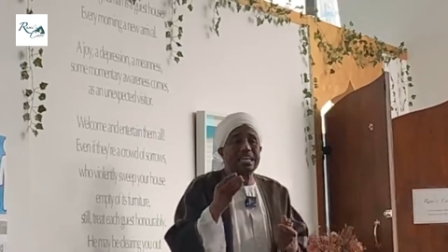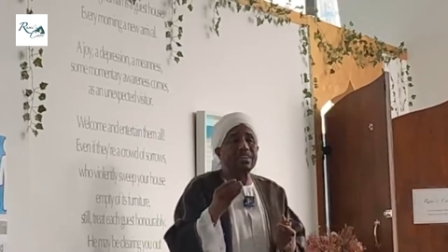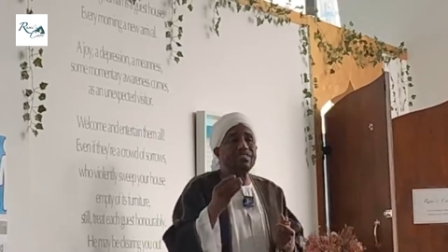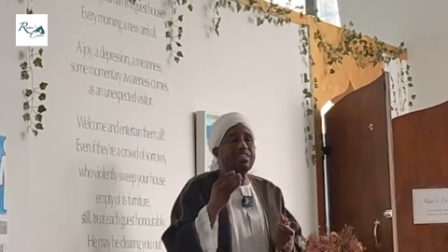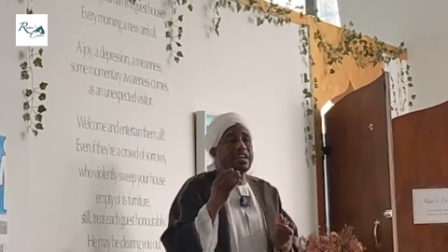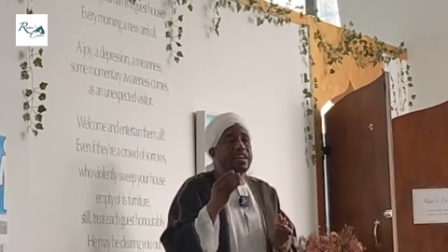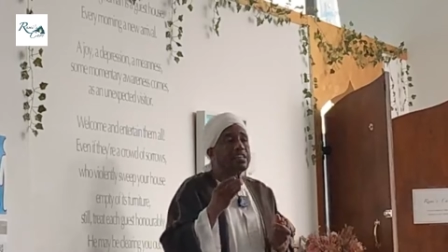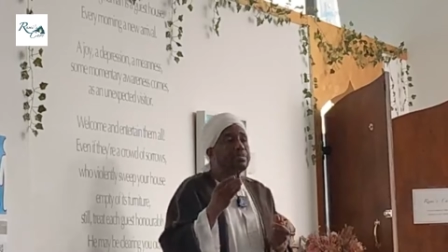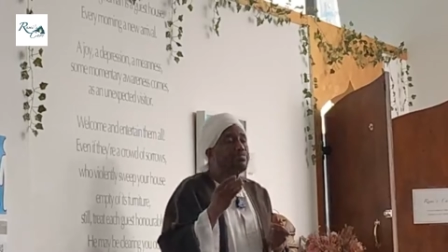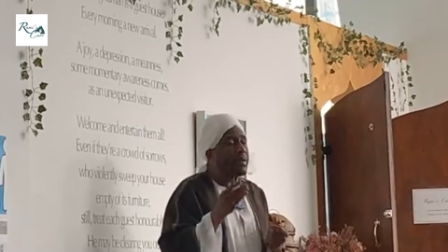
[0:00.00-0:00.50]
has
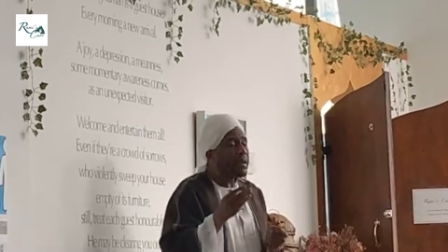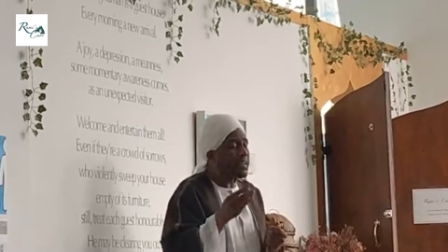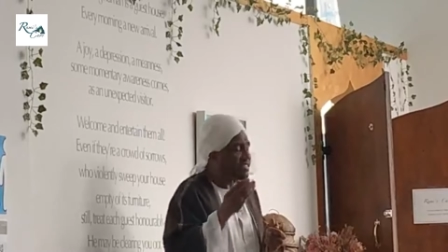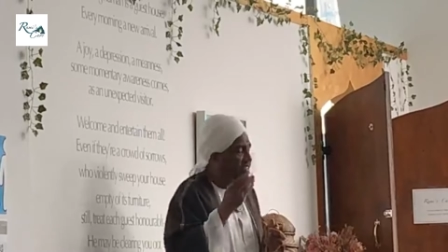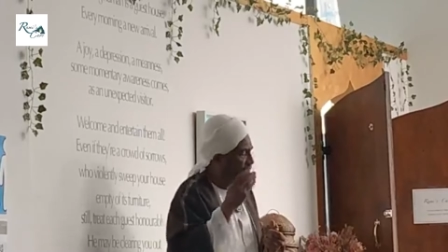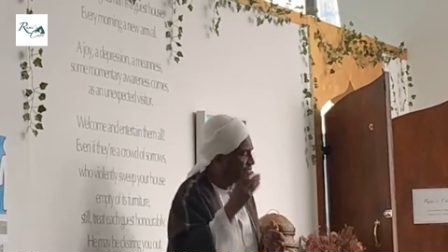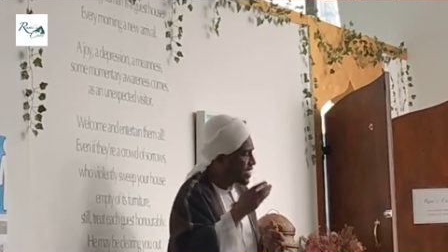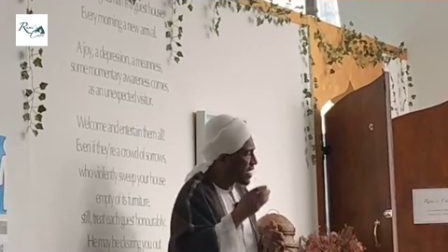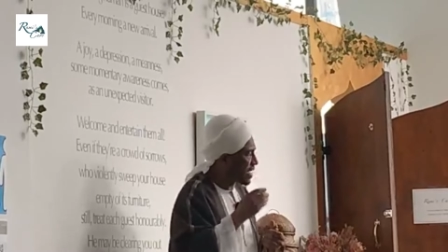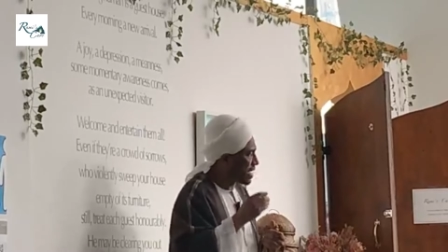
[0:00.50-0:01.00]
given us
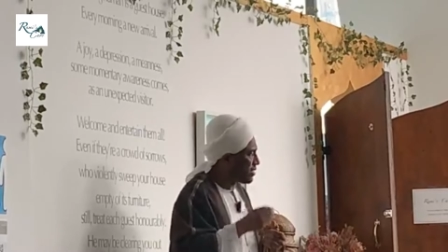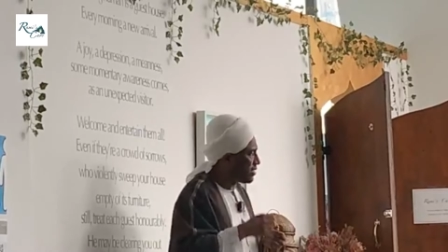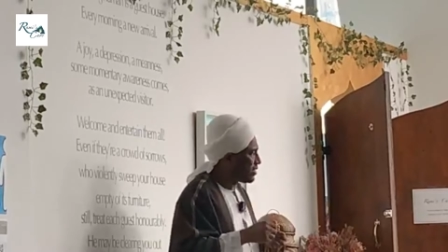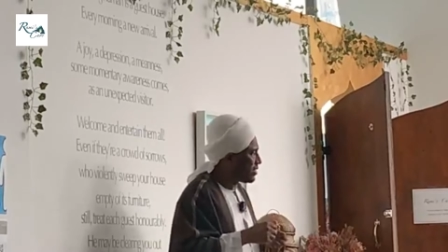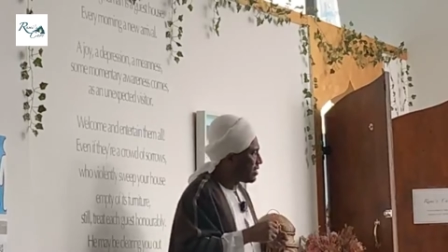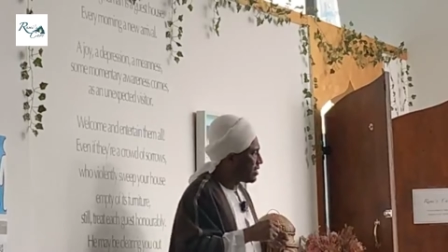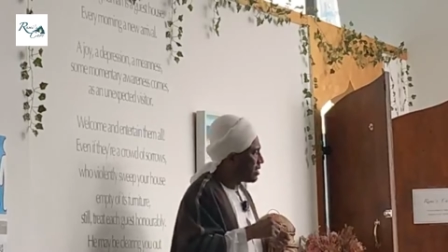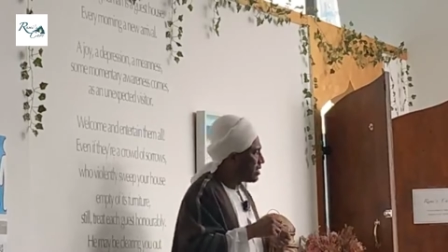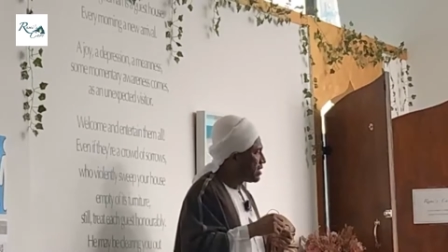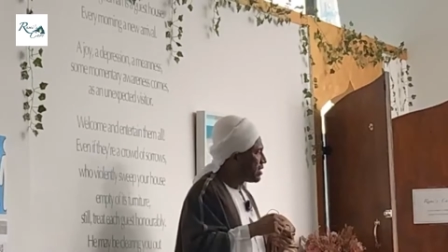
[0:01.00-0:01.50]

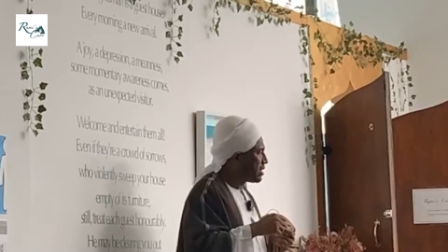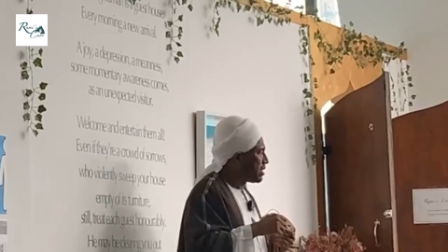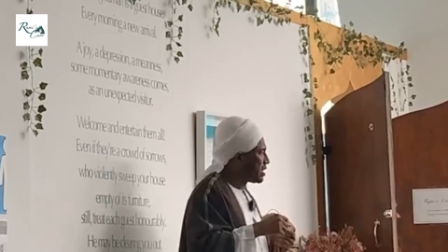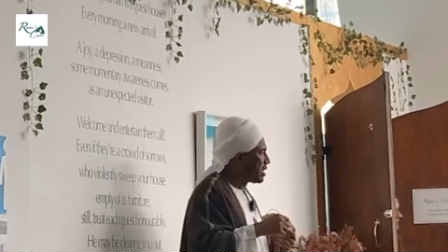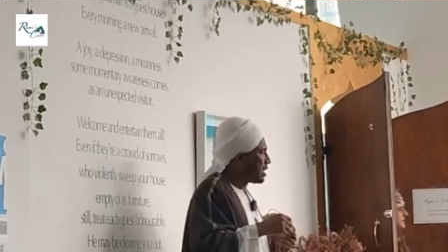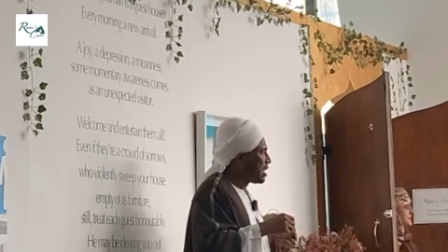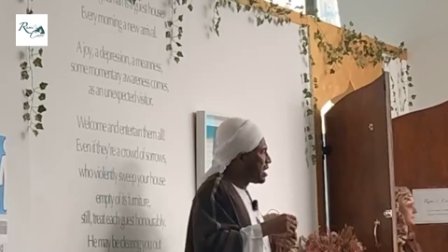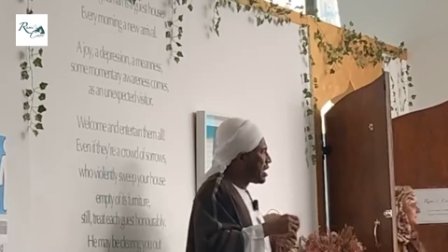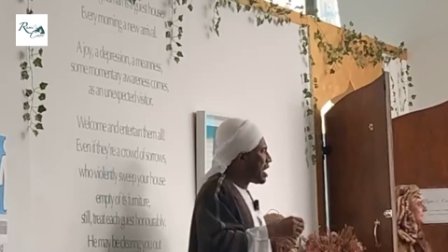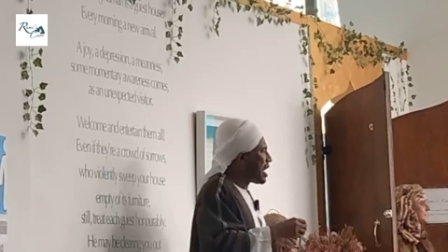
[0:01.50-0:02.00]
perseverance,
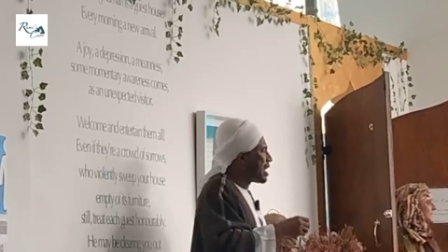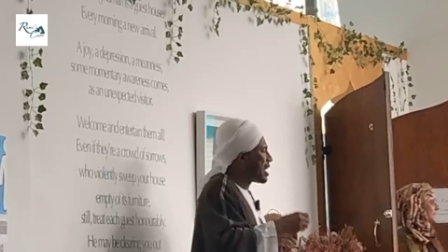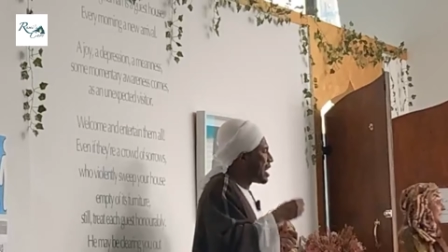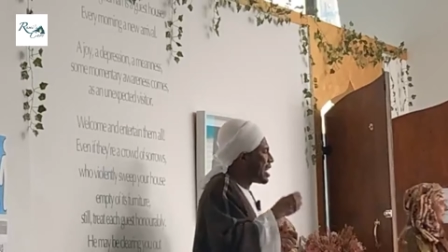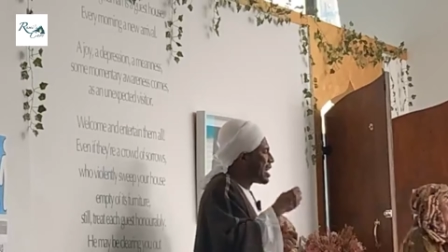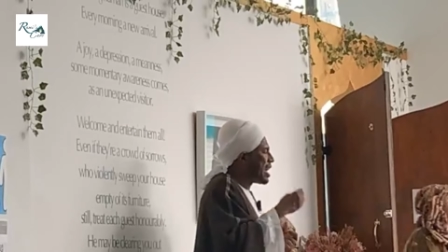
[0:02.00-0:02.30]
and